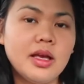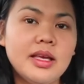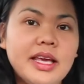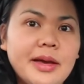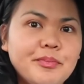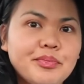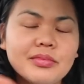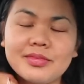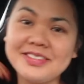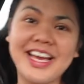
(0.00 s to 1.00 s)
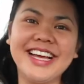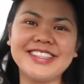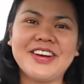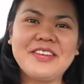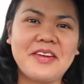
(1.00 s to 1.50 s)
Yeah.
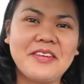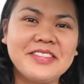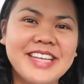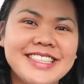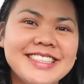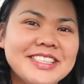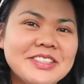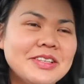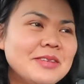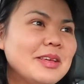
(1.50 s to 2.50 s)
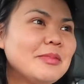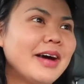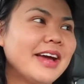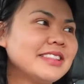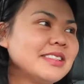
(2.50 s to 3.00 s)
Sorry, my mom texted, she wanted me to
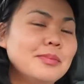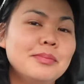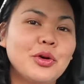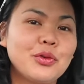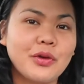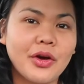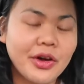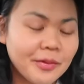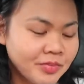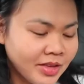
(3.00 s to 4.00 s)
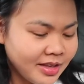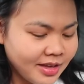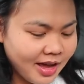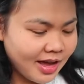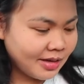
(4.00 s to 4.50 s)
buy some milk for her.
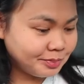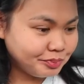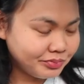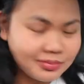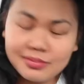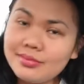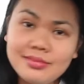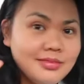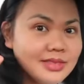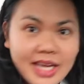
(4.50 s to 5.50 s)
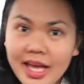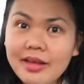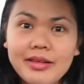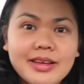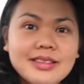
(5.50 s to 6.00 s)
Um
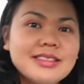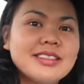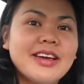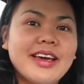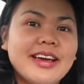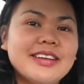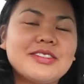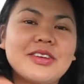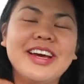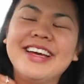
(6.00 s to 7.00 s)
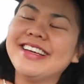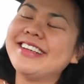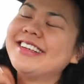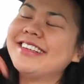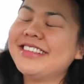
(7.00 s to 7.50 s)
anyways, okay, so
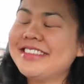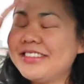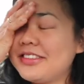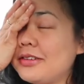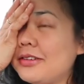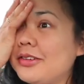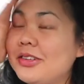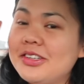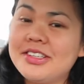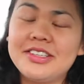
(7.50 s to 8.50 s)
oh,